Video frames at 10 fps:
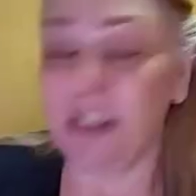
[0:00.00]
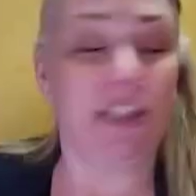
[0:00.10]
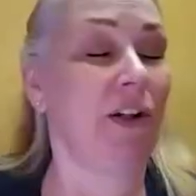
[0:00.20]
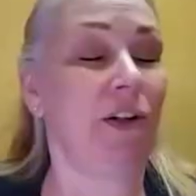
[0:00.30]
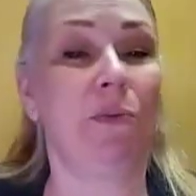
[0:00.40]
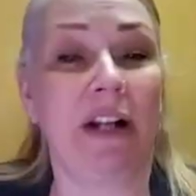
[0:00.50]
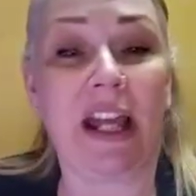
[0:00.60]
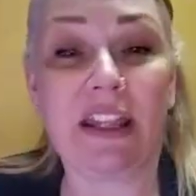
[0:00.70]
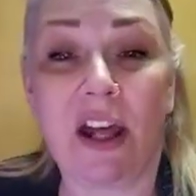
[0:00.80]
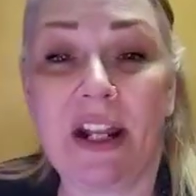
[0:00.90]
So what
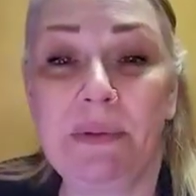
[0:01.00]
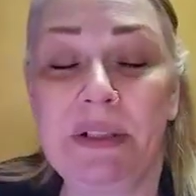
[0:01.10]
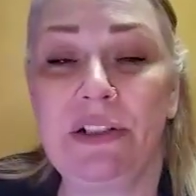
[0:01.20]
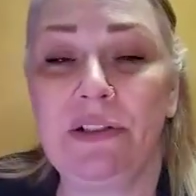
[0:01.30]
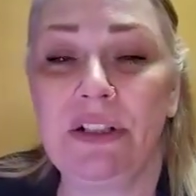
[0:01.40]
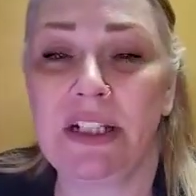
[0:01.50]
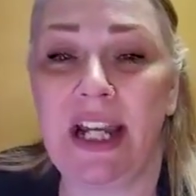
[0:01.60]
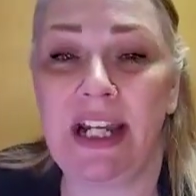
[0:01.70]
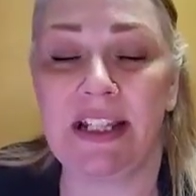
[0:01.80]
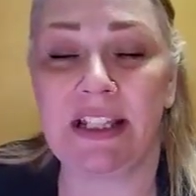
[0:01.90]
I thought I would do
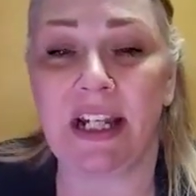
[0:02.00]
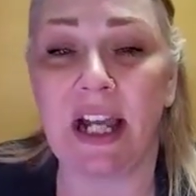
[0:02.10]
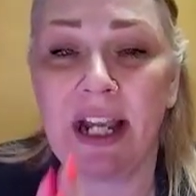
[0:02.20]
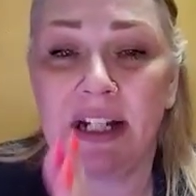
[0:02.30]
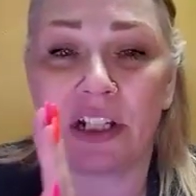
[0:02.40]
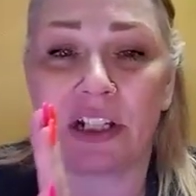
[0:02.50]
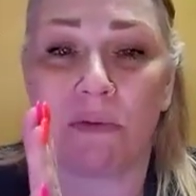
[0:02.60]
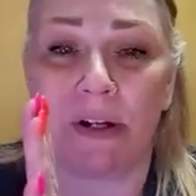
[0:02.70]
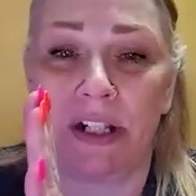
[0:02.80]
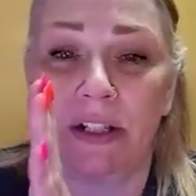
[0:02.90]
today is I kind of just
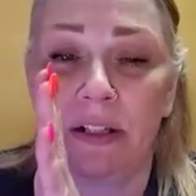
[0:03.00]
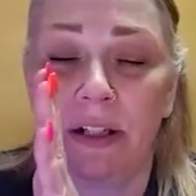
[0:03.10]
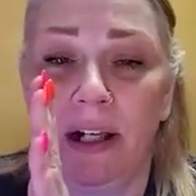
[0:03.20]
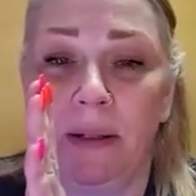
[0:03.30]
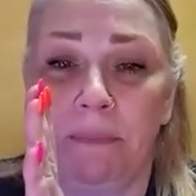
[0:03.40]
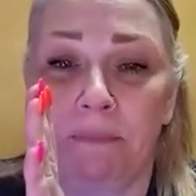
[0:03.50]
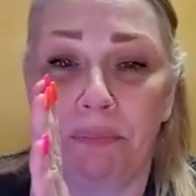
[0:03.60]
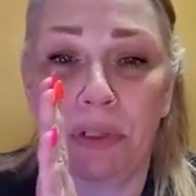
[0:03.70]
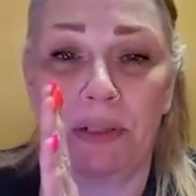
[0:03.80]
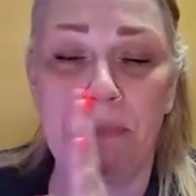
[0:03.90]
want to
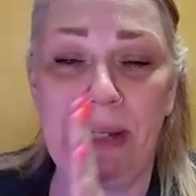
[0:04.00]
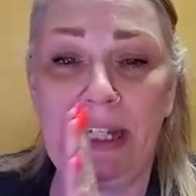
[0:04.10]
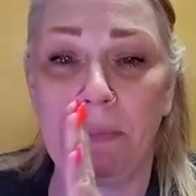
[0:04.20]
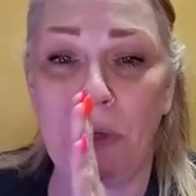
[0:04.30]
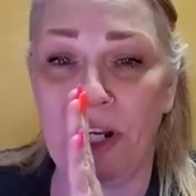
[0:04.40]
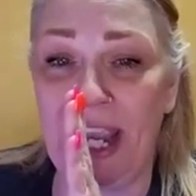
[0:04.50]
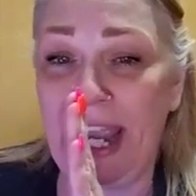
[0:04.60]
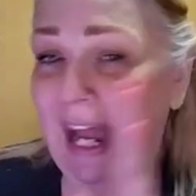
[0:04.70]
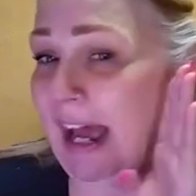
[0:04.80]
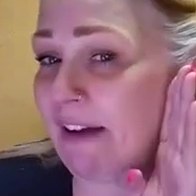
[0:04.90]
put makeup on
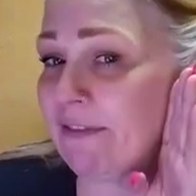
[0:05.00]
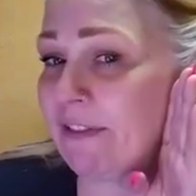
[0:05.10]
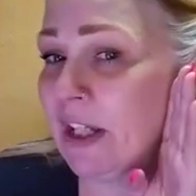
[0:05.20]
half